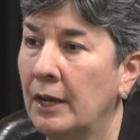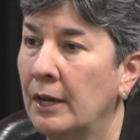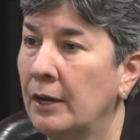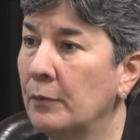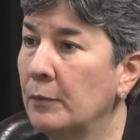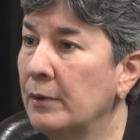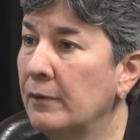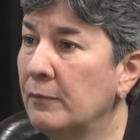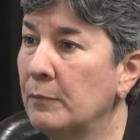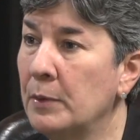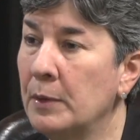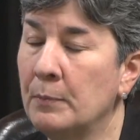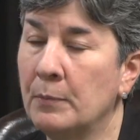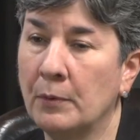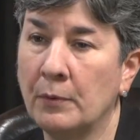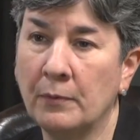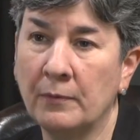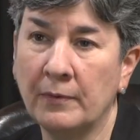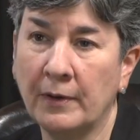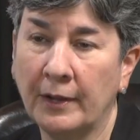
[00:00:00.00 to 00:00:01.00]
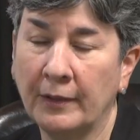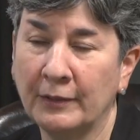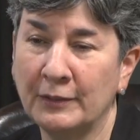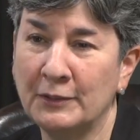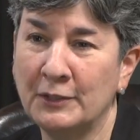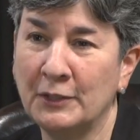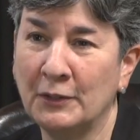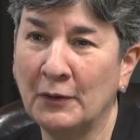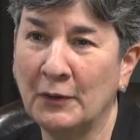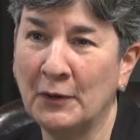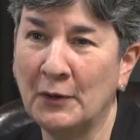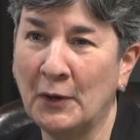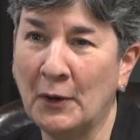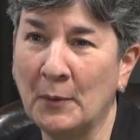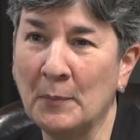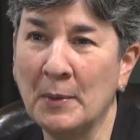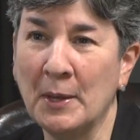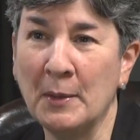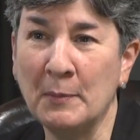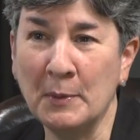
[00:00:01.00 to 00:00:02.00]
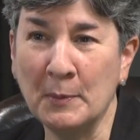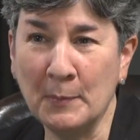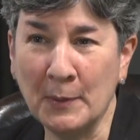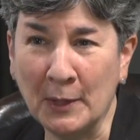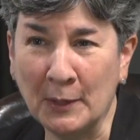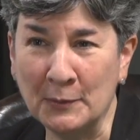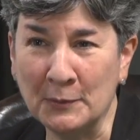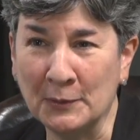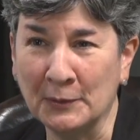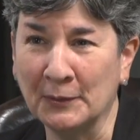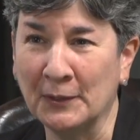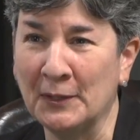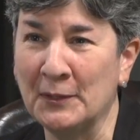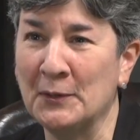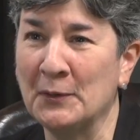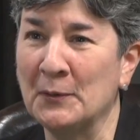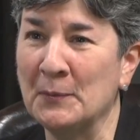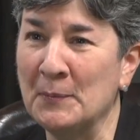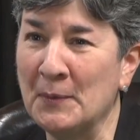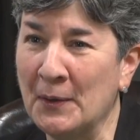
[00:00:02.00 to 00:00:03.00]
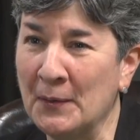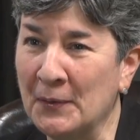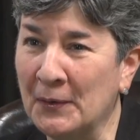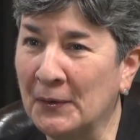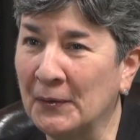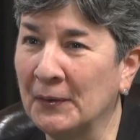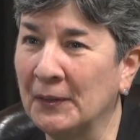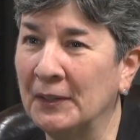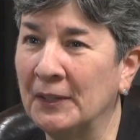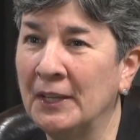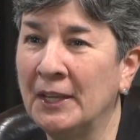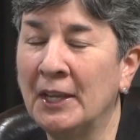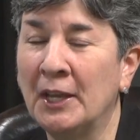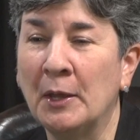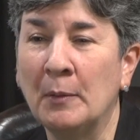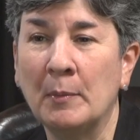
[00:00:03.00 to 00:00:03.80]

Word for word: Uh, we have people who volunteer at our baby pantry, like yeah. your mother, and yeah.